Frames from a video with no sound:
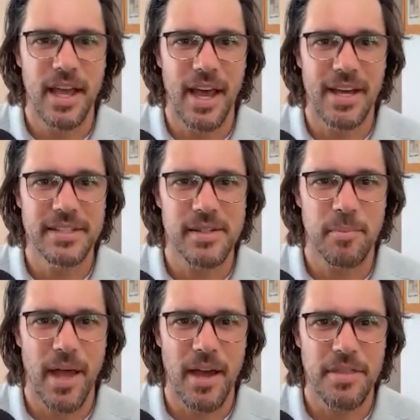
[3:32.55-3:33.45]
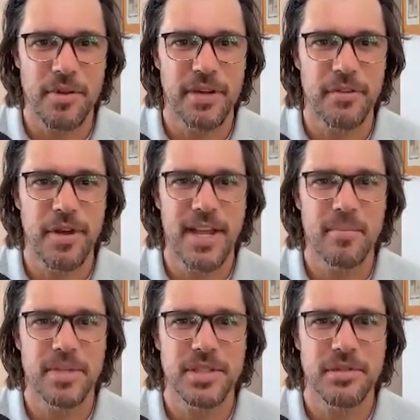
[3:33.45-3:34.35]
has a pathway
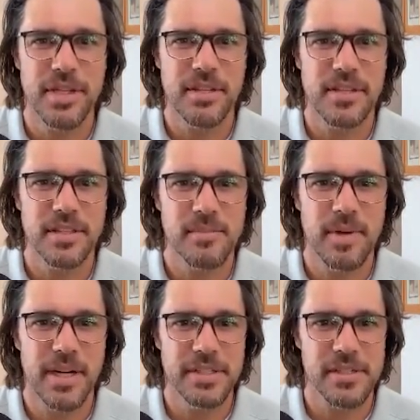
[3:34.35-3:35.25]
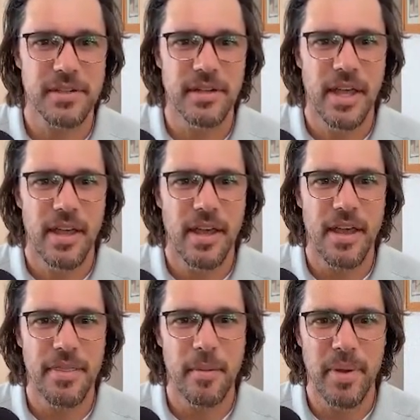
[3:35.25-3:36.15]
right between this muscle
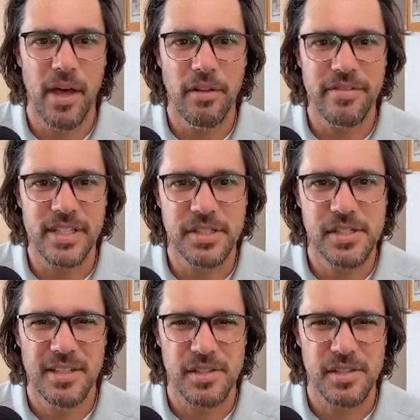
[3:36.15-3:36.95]
and the pelvis.